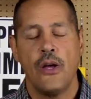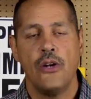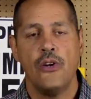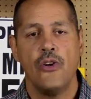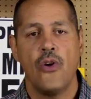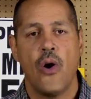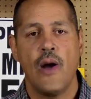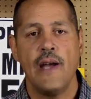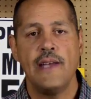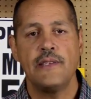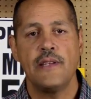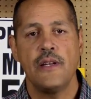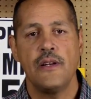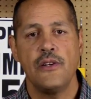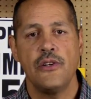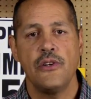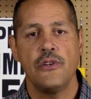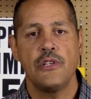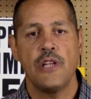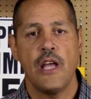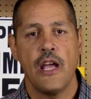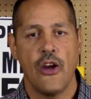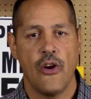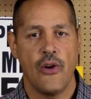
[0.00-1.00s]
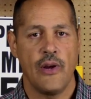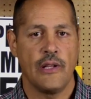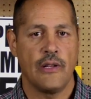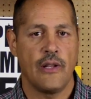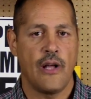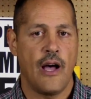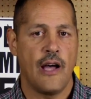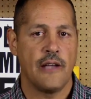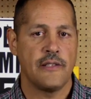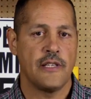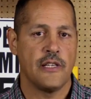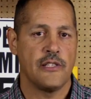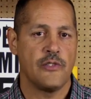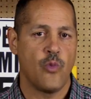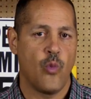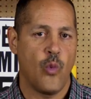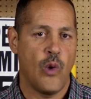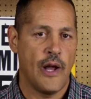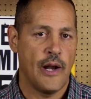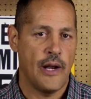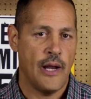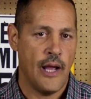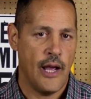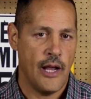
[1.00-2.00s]
Noise-induced hearing loss is
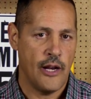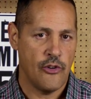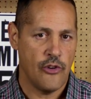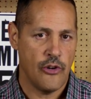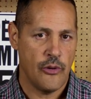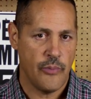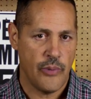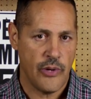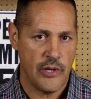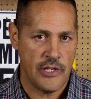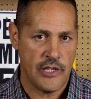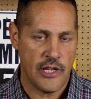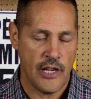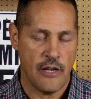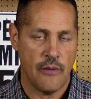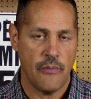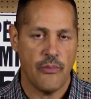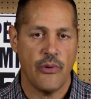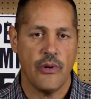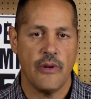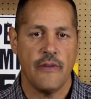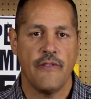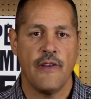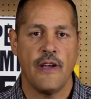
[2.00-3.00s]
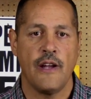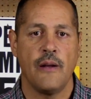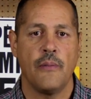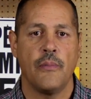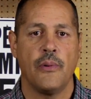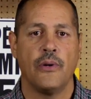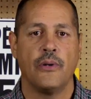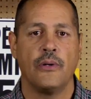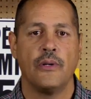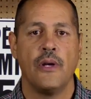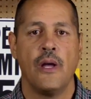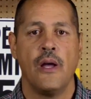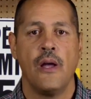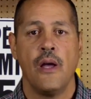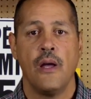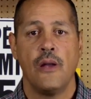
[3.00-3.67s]
100% preventable.